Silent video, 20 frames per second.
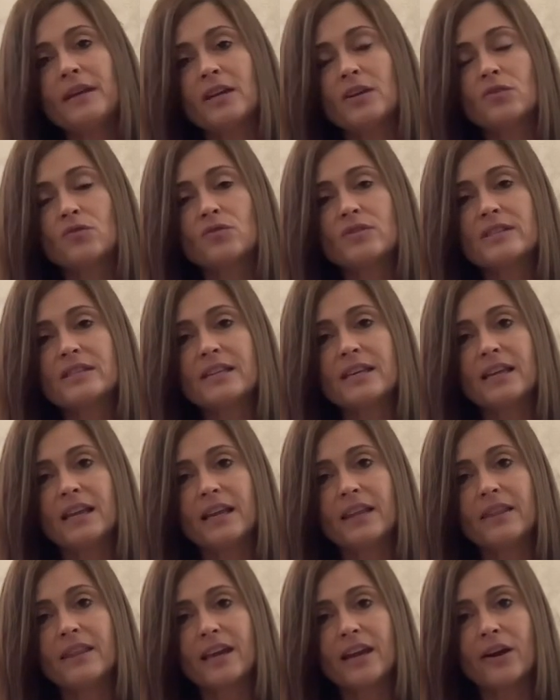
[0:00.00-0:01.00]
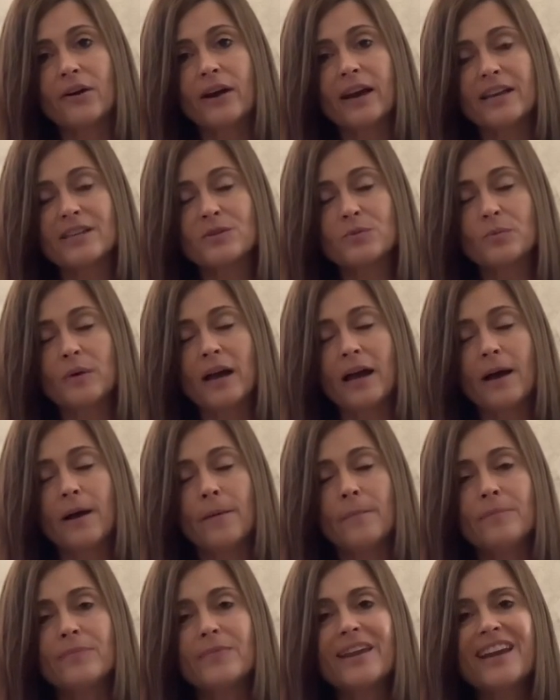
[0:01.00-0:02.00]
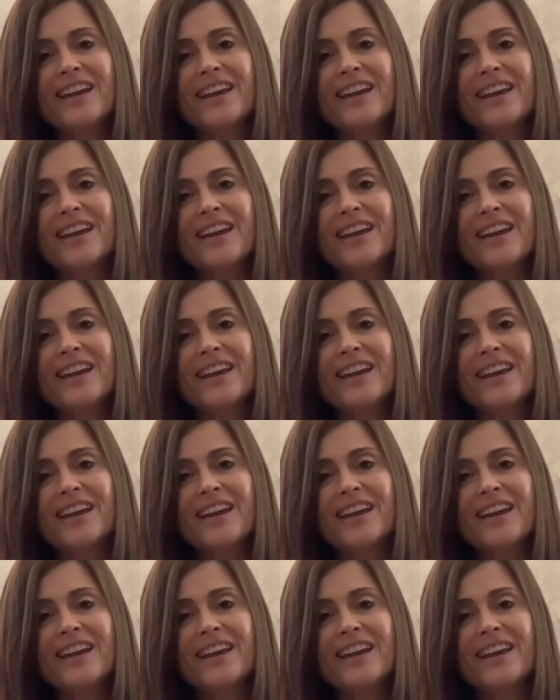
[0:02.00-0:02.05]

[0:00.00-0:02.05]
interested in there as well.